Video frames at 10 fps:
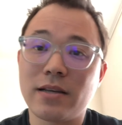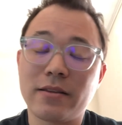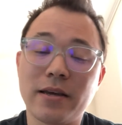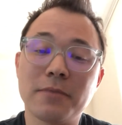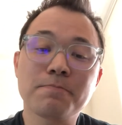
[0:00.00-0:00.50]
like
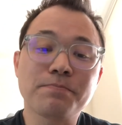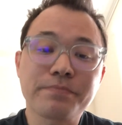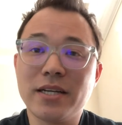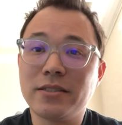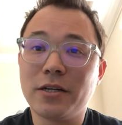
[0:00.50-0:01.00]
that.
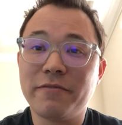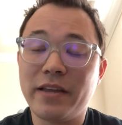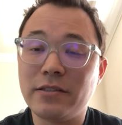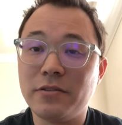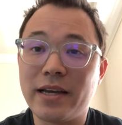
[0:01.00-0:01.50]
Because, you know, if they
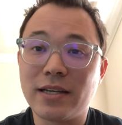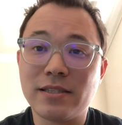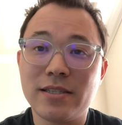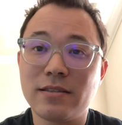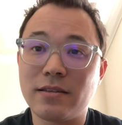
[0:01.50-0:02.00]
could do that
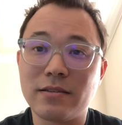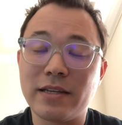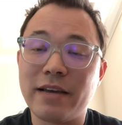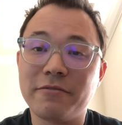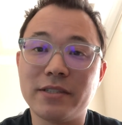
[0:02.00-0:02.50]

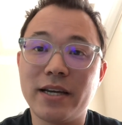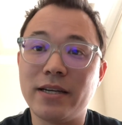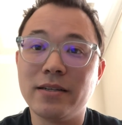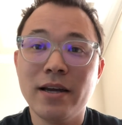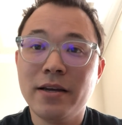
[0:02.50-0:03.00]
consistently every day,
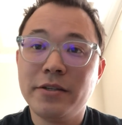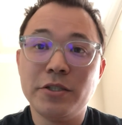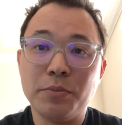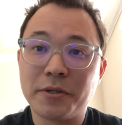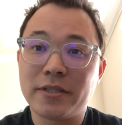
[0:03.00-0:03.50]

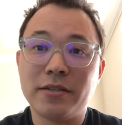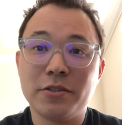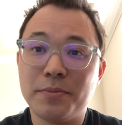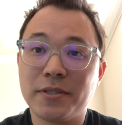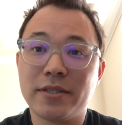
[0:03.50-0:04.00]
2%, 2%,
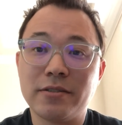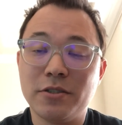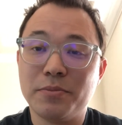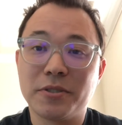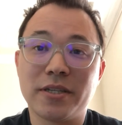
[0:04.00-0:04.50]

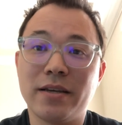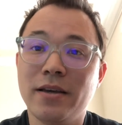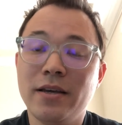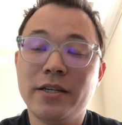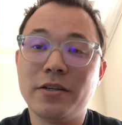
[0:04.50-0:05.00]
2%,
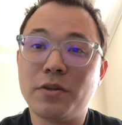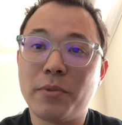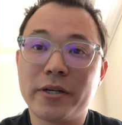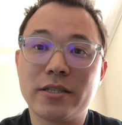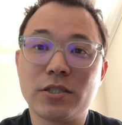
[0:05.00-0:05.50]
you know, the
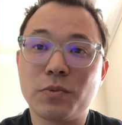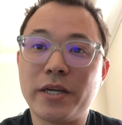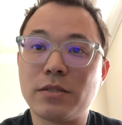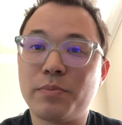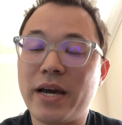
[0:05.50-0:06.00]
market
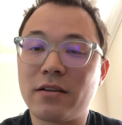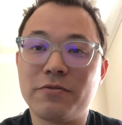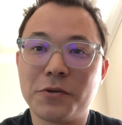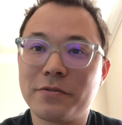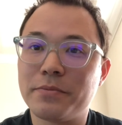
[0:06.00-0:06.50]
swings back and
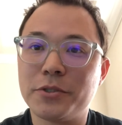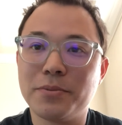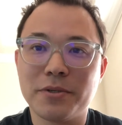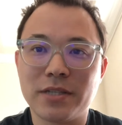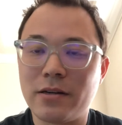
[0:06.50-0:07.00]
forth from
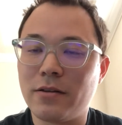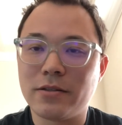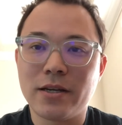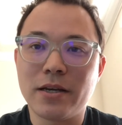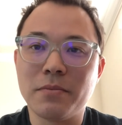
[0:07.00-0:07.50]
2% all the
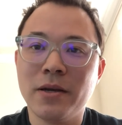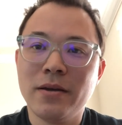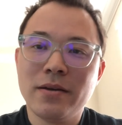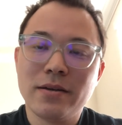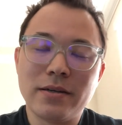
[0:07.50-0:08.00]
time.
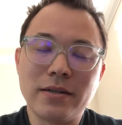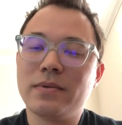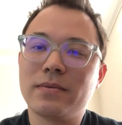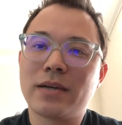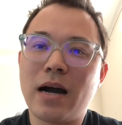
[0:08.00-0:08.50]
Um,
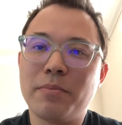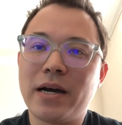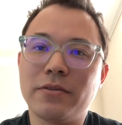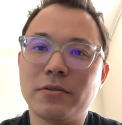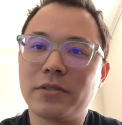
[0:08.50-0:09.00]

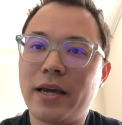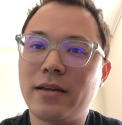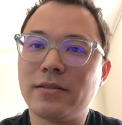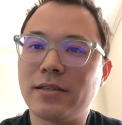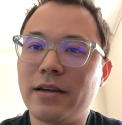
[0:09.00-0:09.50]
compound those
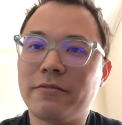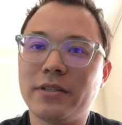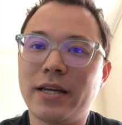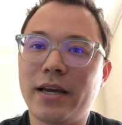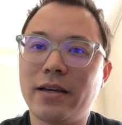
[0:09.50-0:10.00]
gains every
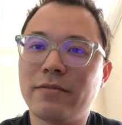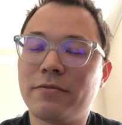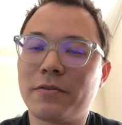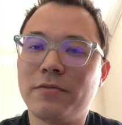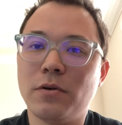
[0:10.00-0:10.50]
day
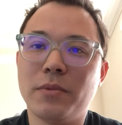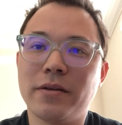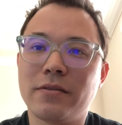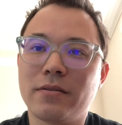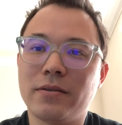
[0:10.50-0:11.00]
for a full
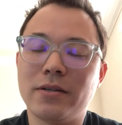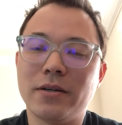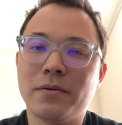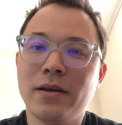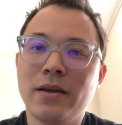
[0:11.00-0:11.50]
month, you know,